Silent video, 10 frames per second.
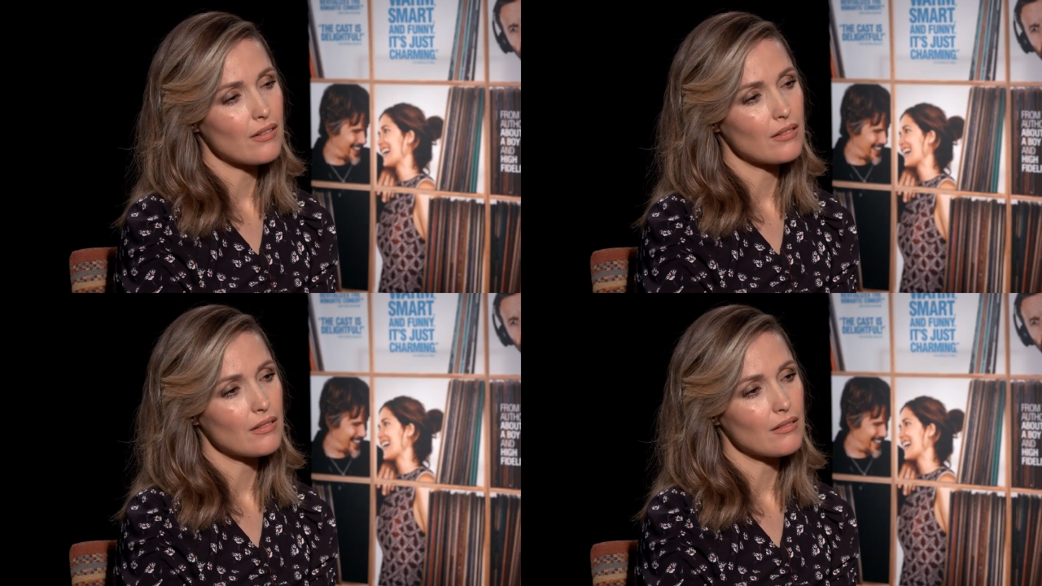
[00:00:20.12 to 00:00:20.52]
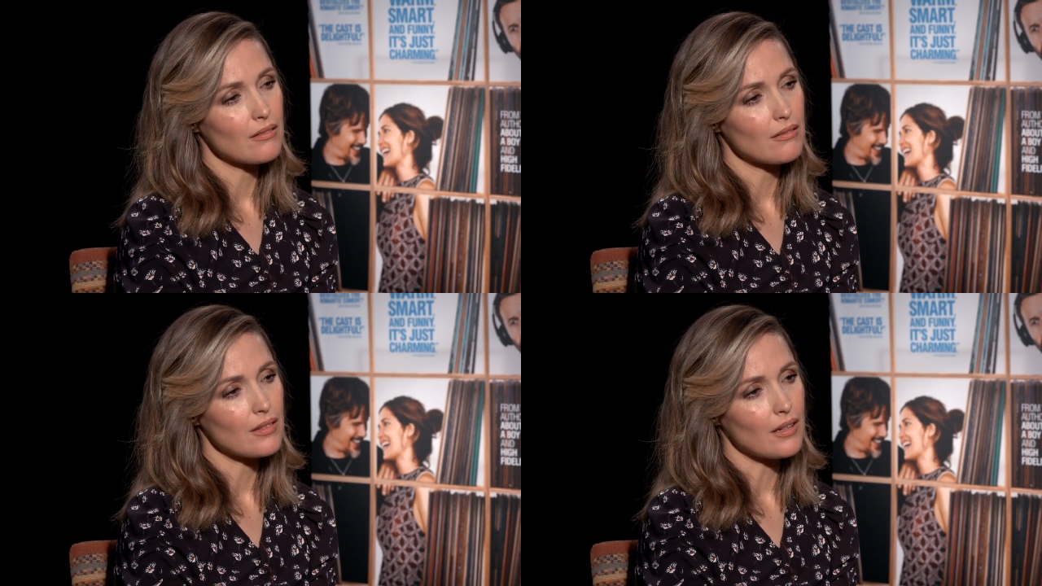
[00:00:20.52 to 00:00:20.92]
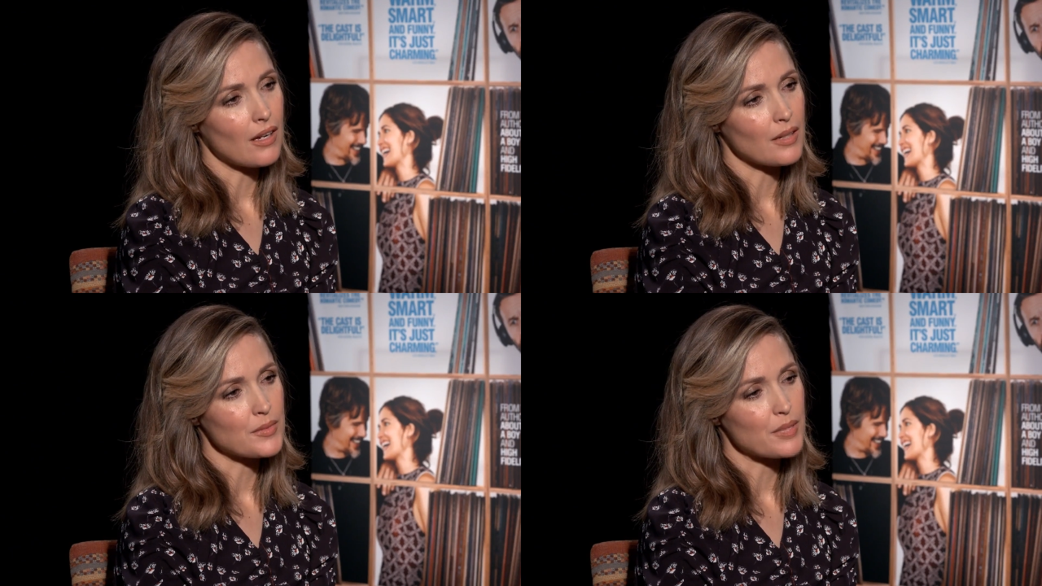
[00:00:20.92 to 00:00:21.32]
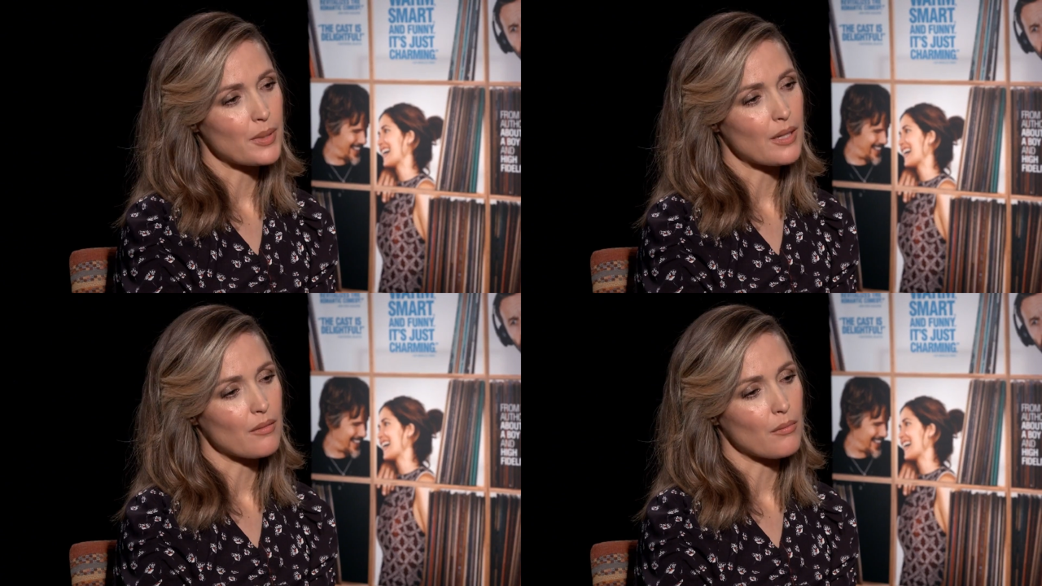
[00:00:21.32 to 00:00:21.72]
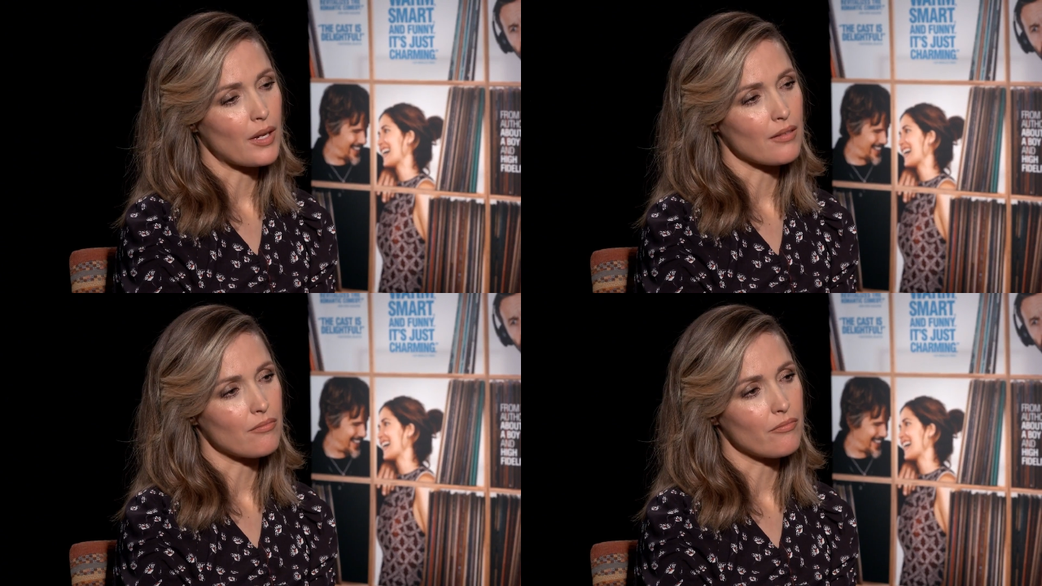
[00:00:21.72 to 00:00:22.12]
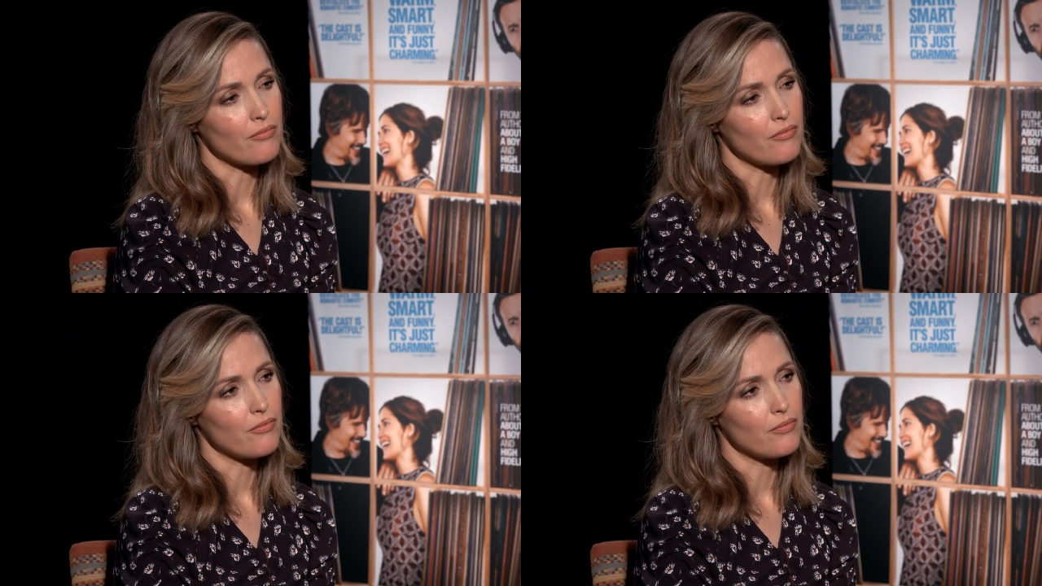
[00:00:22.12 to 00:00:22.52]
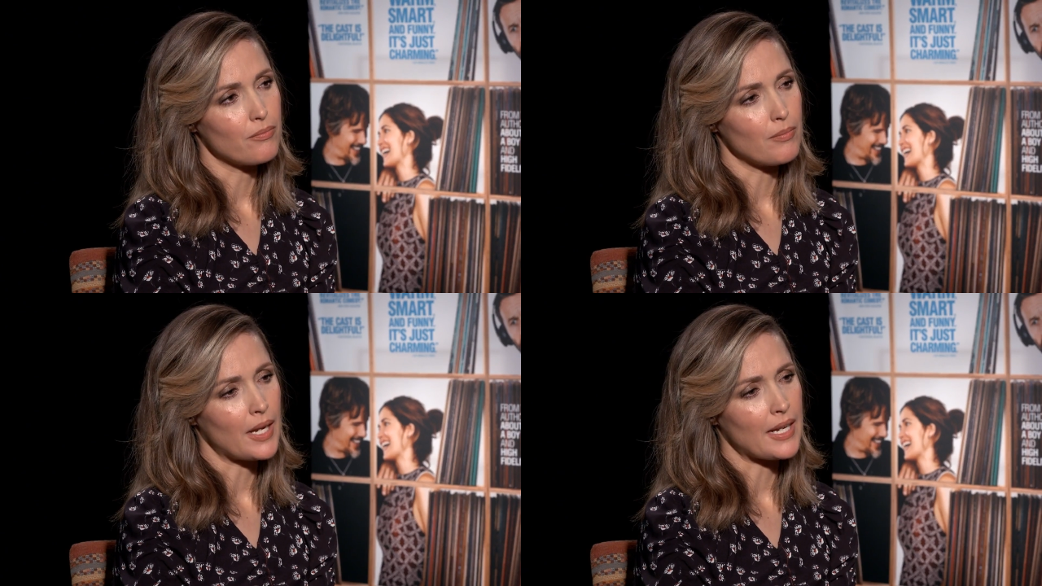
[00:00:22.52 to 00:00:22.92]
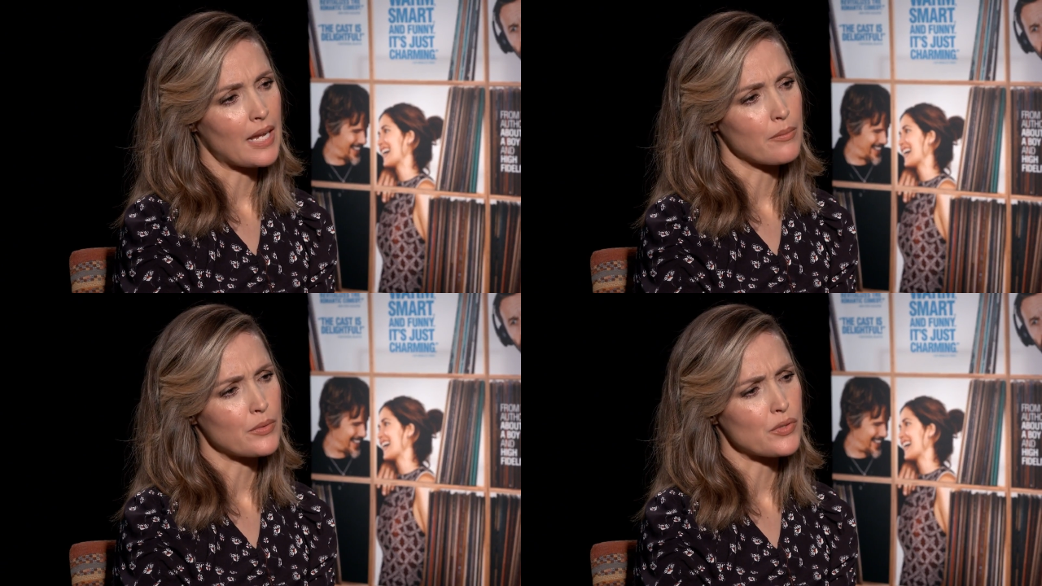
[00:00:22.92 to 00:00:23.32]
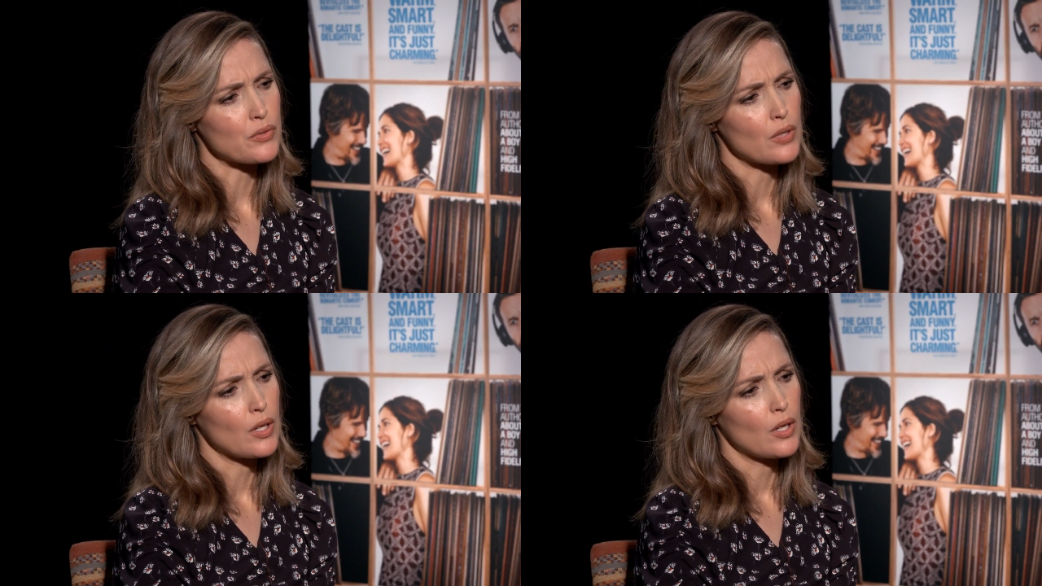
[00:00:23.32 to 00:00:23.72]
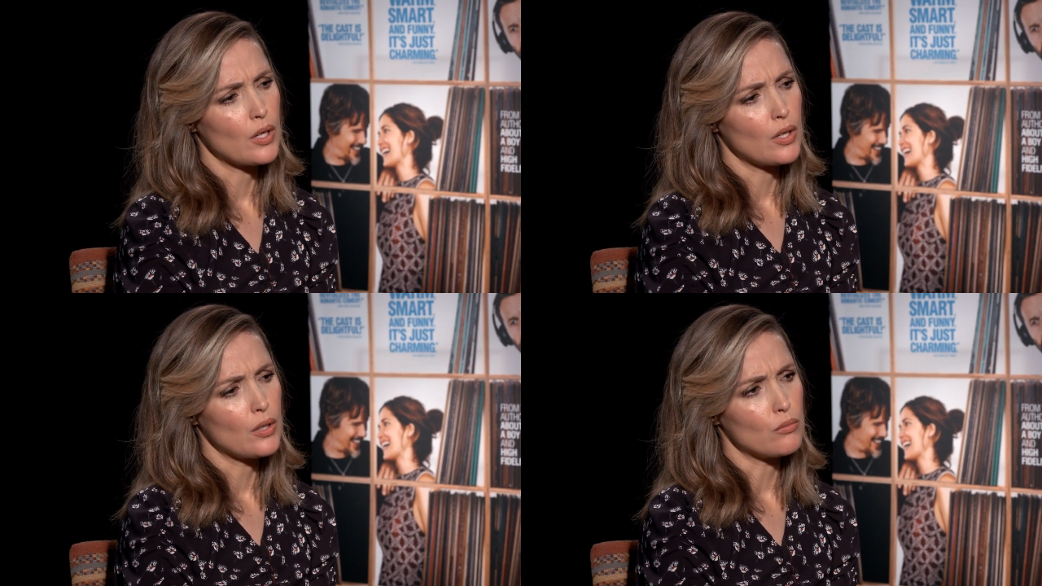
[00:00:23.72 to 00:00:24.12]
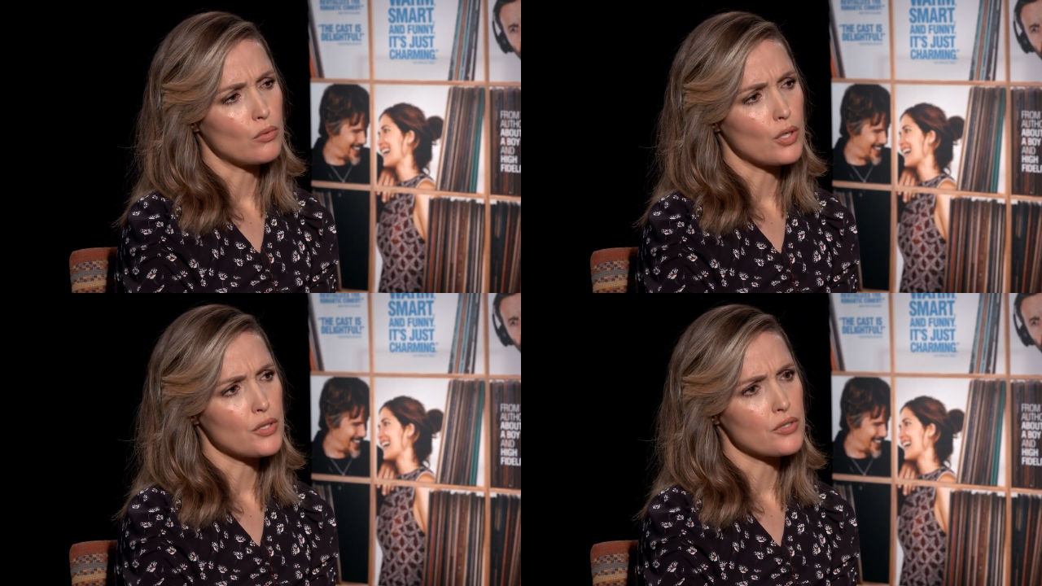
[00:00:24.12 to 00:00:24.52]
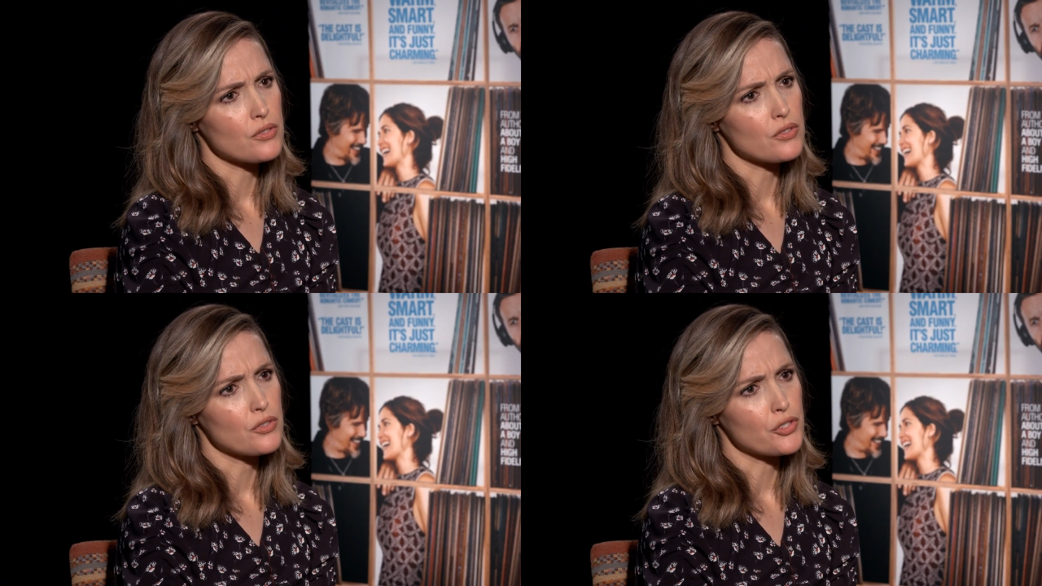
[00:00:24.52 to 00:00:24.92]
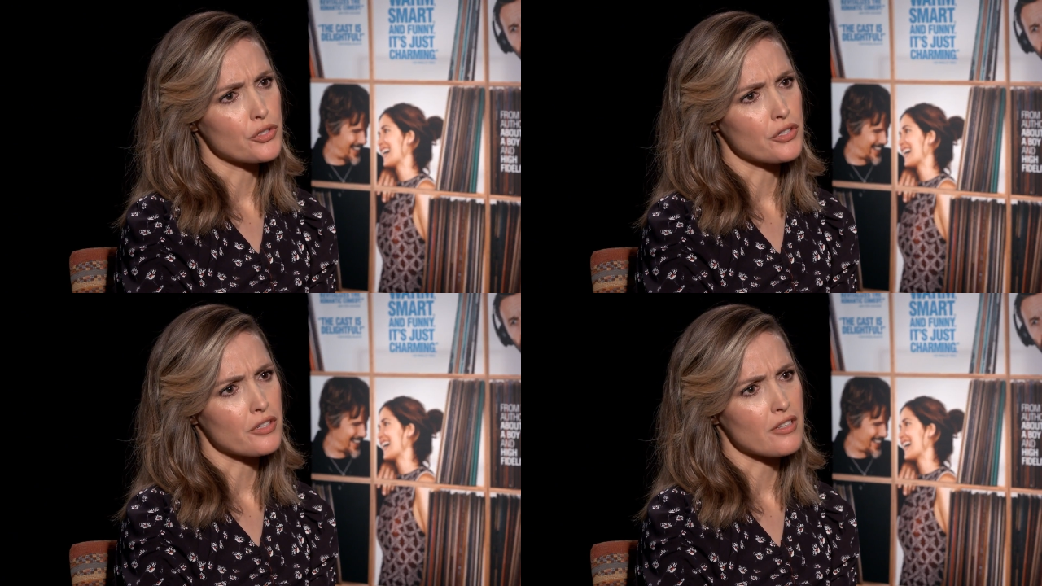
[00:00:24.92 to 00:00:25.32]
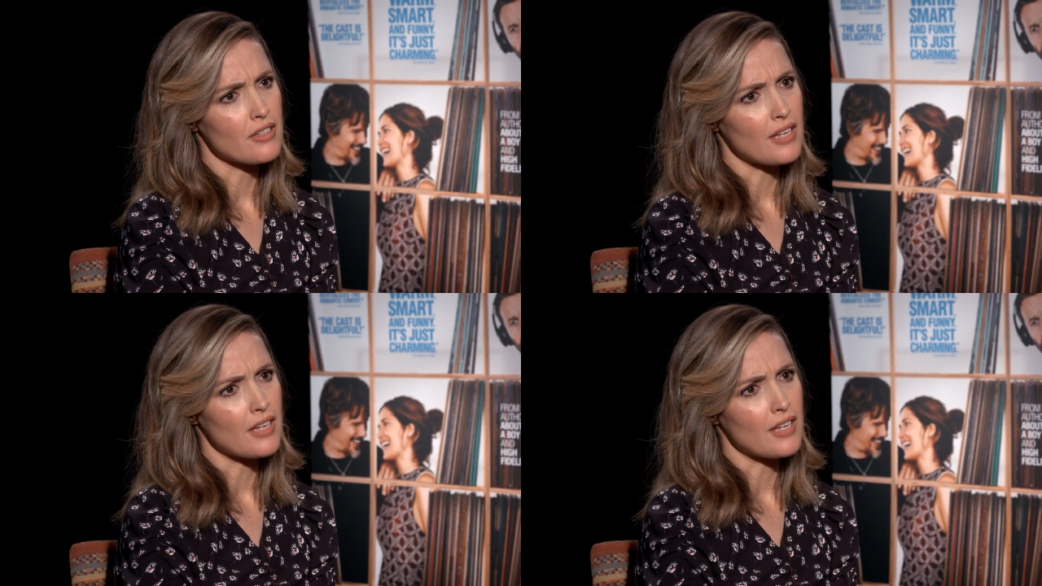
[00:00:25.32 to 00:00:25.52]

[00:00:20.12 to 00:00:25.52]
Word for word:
Speaker 1: on the IMDb that my name is Rose Judith